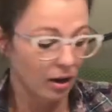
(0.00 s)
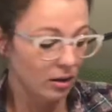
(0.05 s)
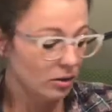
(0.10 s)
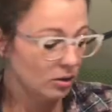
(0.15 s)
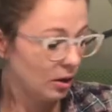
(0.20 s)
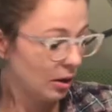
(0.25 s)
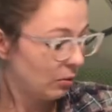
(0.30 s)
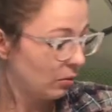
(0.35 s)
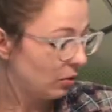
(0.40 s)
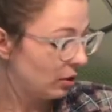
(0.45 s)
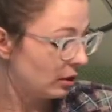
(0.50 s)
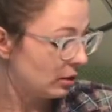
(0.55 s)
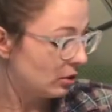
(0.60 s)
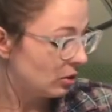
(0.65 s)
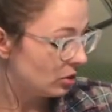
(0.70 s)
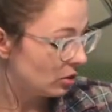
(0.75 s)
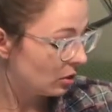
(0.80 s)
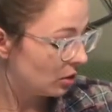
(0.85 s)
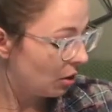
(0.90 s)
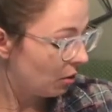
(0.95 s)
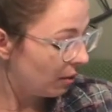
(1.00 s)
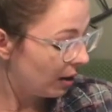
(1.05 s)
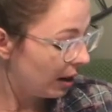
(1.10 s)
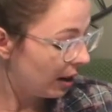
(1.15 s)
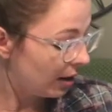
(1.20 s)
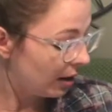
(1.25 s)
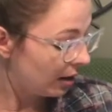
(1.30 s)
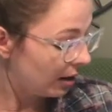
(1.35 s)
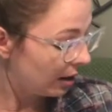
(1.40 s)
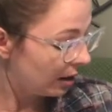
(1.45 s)
So I'm going to just go
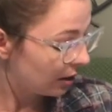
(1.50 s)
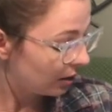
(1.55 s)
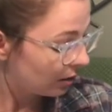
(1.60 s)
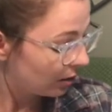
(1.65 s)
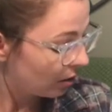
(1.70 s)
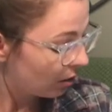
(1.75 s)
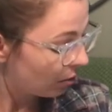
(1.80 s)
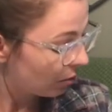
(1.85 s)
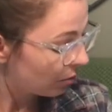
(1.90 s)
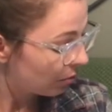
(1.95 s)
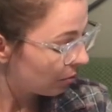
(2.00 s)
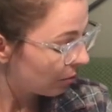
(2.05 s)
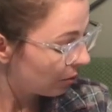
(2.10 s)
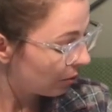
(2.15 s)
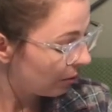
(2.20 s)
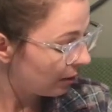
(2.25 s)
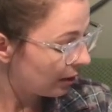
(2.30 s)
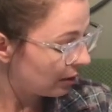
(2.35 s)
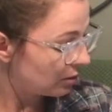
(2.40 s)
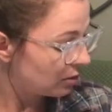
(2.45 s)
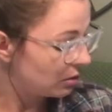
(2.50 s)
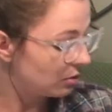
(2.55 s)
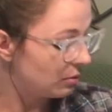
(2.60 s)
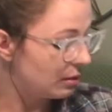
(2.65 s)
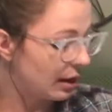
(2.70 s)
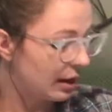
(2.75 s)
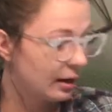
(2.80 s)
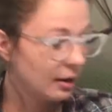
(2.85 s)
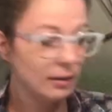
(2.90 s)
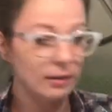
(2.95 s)
ahead and go through and do
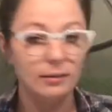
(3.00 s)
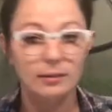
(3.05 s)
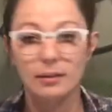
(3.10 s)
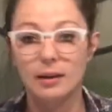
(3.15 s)
that.